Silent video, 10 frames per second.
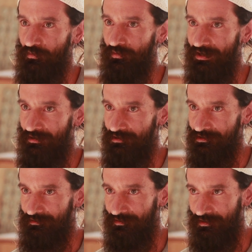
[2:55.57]
more
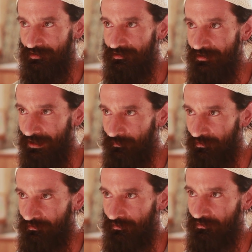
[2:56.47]
energy to the inner
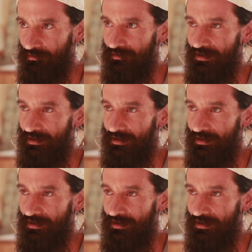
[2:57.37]
aspects of the Torah,